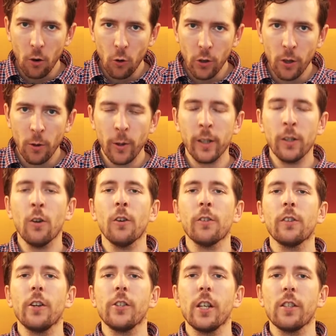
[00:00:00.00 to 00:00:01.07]
or you are
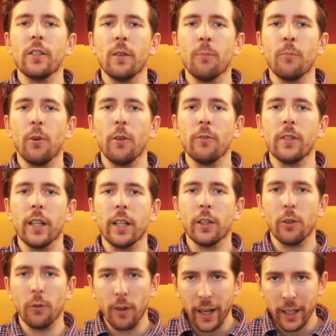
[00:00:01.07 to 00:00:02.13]
not digesting protein
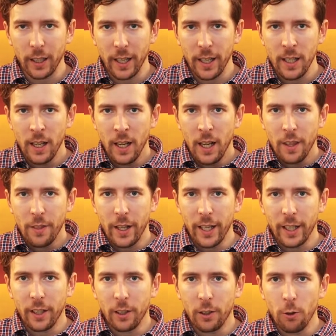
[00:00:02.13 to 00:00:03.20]
correctly, then
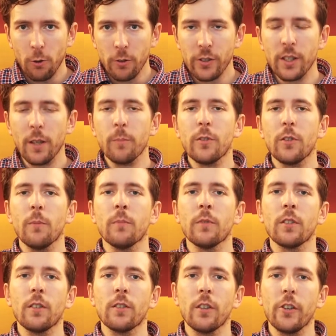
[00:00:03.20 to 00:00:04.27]
it can cause
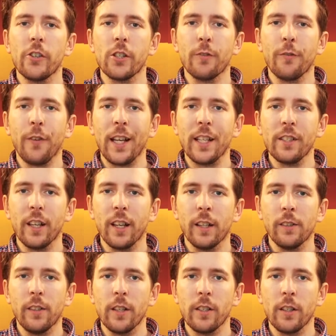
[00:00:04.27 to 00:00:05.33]
symptoms such as
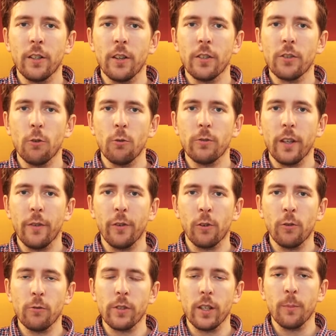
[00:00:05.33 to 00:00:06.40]
fainting, dizziness, or
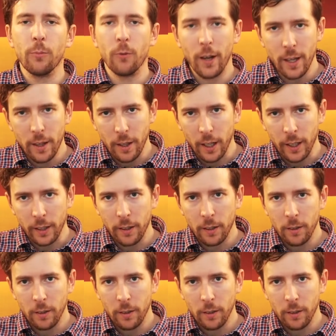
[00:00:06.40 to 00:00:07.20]
difficulty breathing.